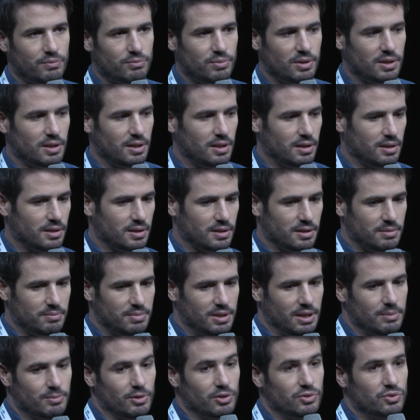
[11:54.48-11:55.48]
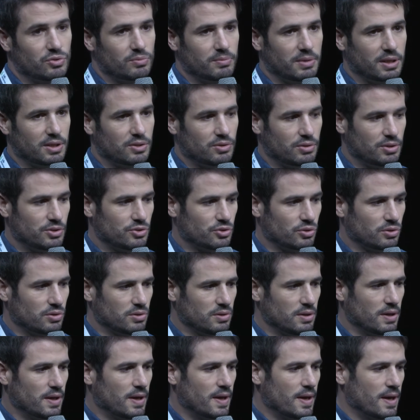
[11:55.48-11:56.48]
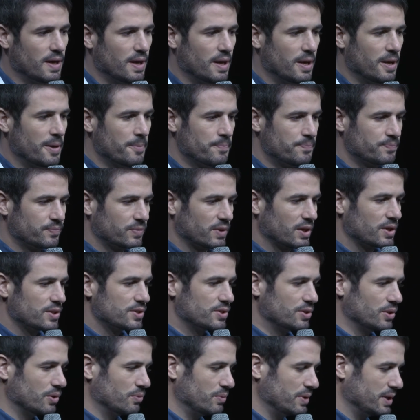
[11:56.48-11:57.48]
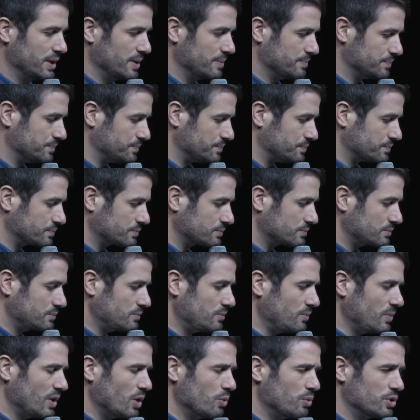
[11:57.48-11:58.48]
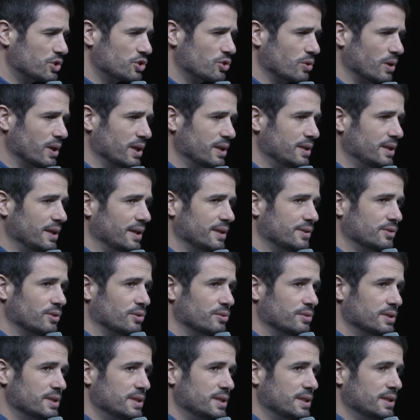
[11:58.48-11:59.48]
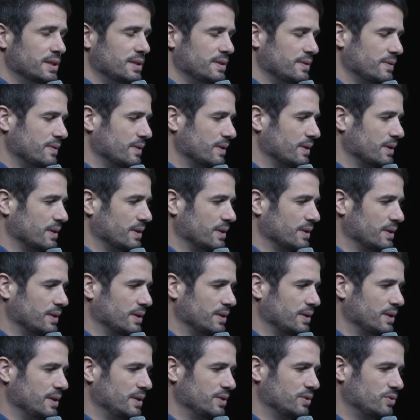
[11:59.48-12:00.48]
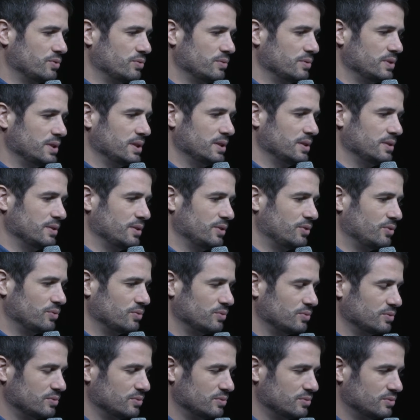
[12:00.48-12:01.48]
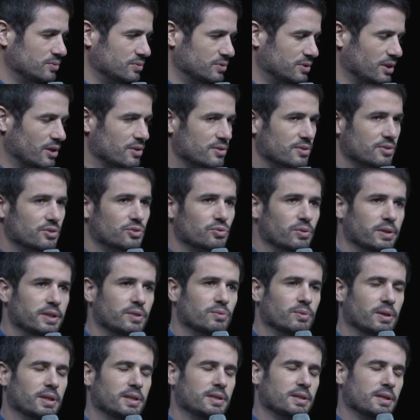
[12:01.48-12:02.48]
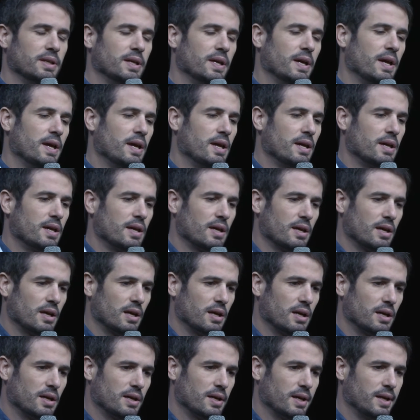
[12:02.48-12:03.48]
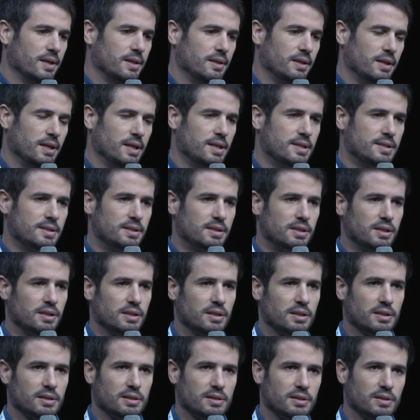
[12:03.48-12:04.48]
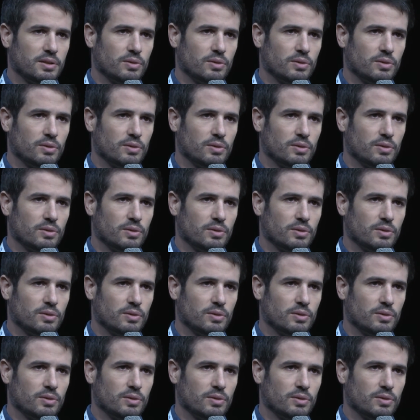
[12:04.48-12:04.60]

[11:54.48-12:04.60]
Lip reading: will be able to make the intro. So we tried that already in 2021. And next year,